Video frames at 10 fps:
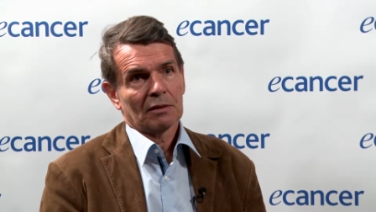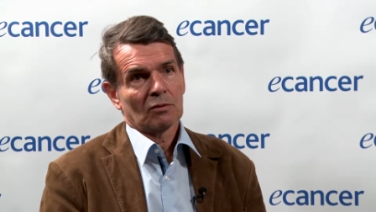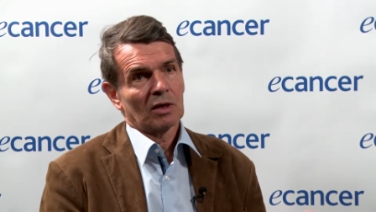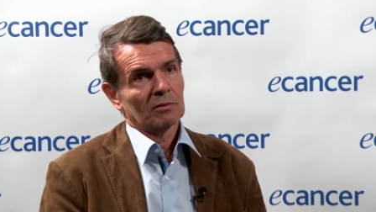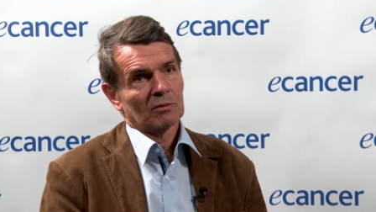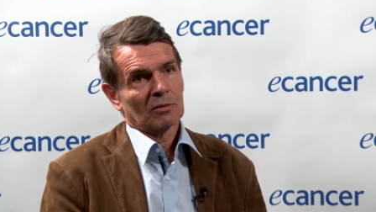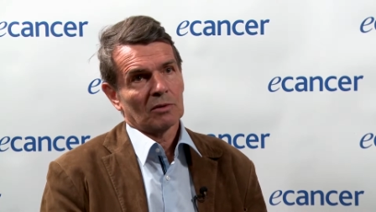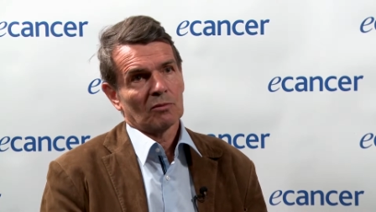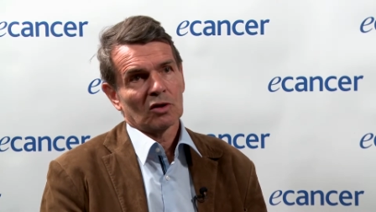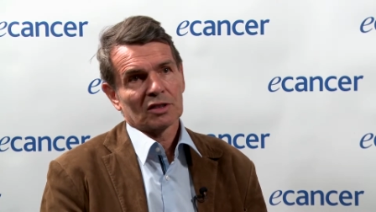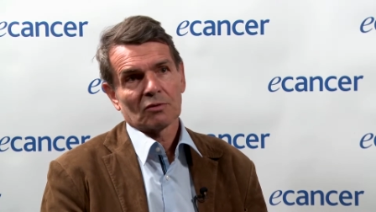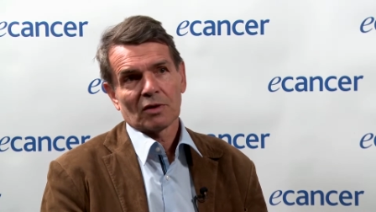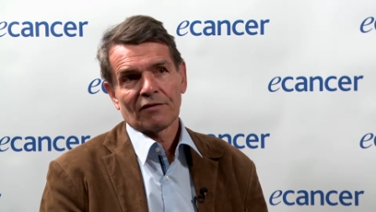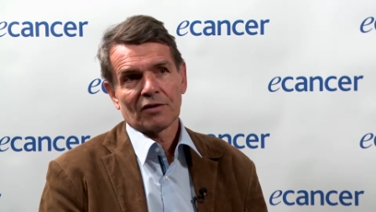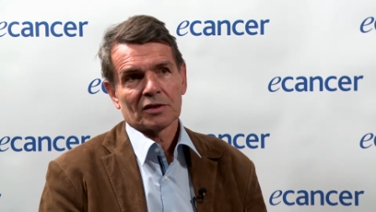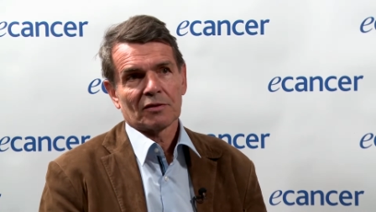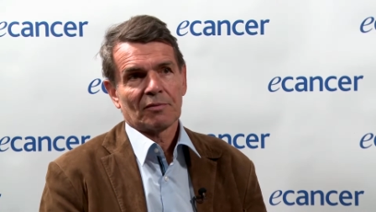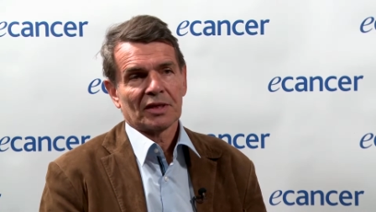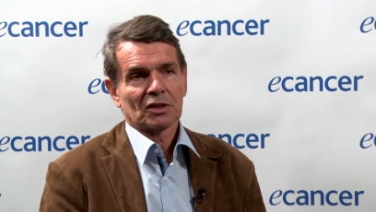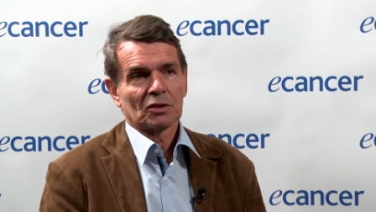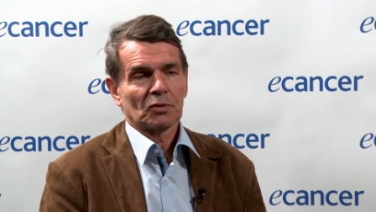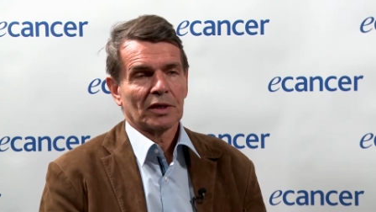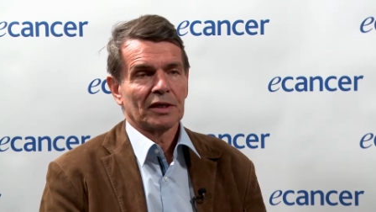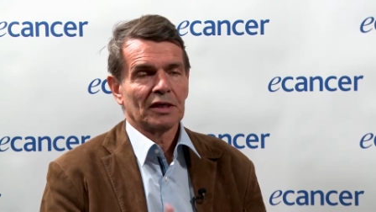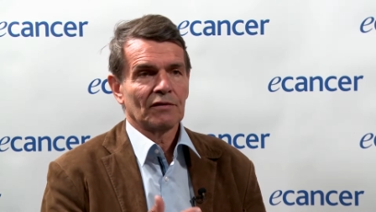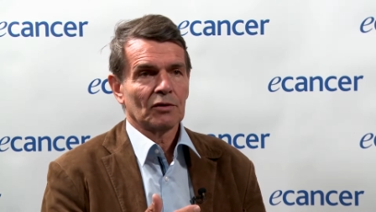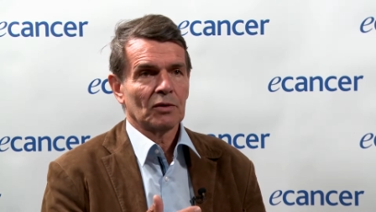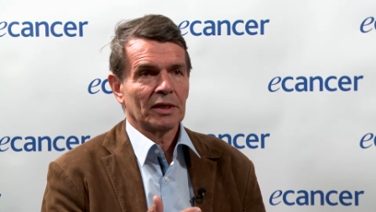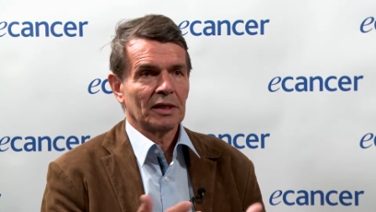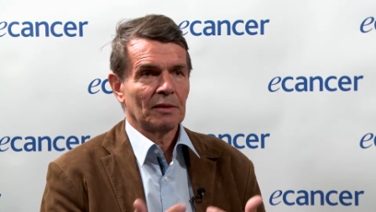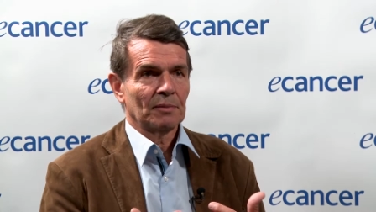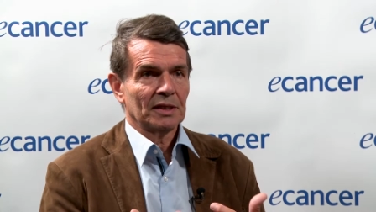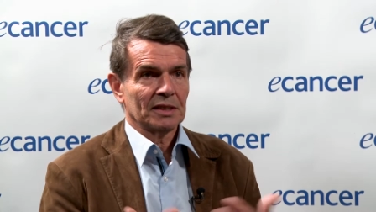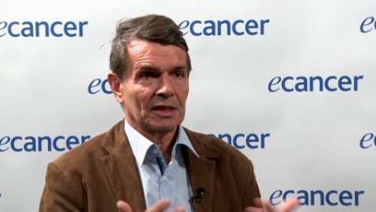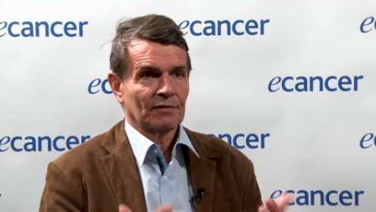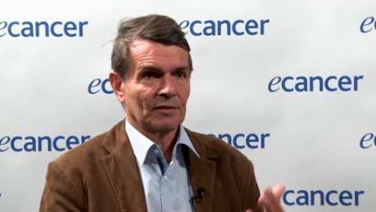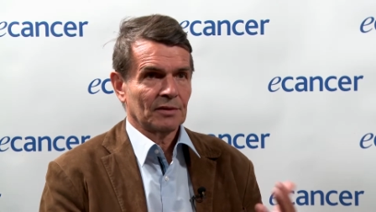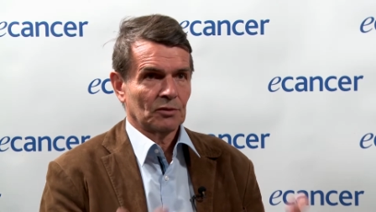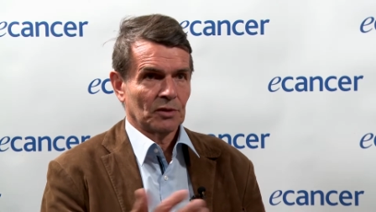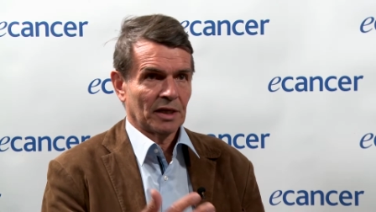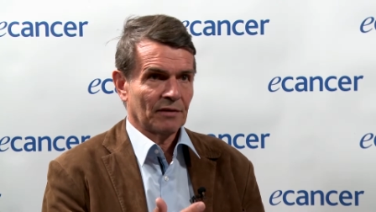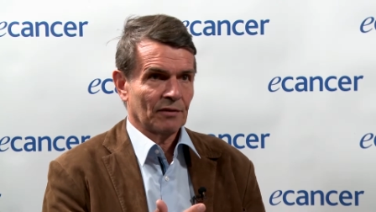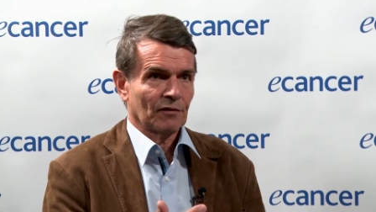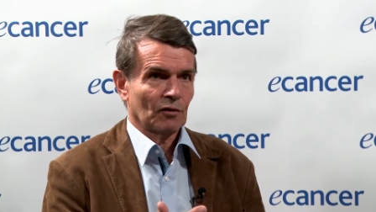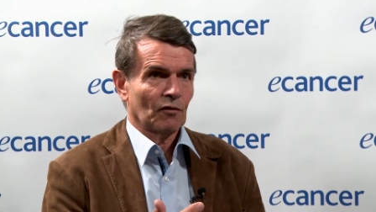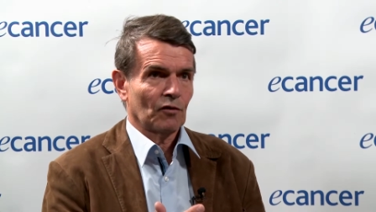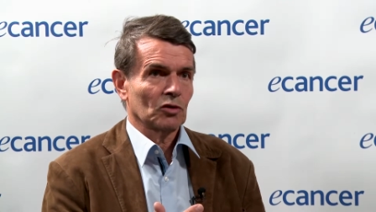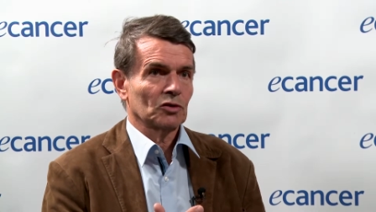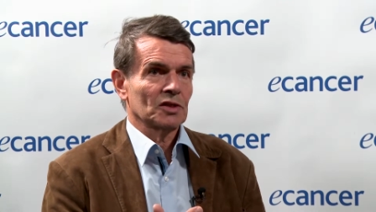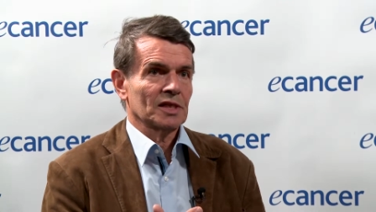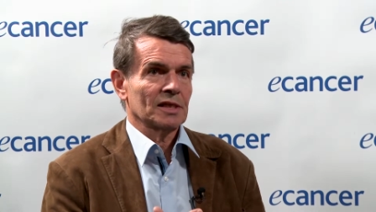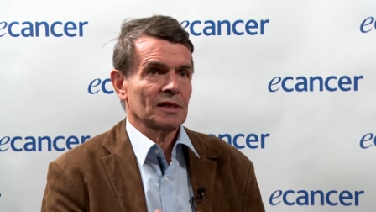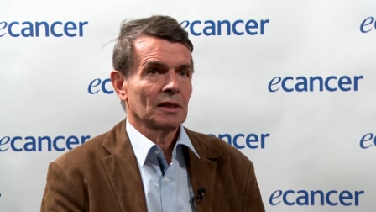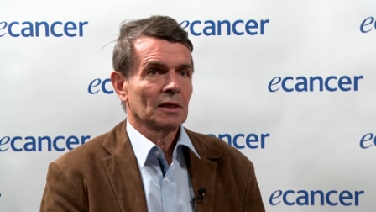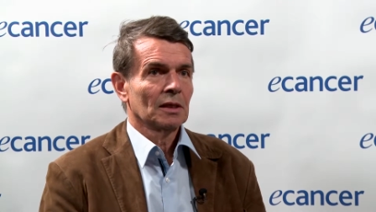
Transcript: one, more, more than 1,000 patients, where Nivo and ipi is given together for four doses.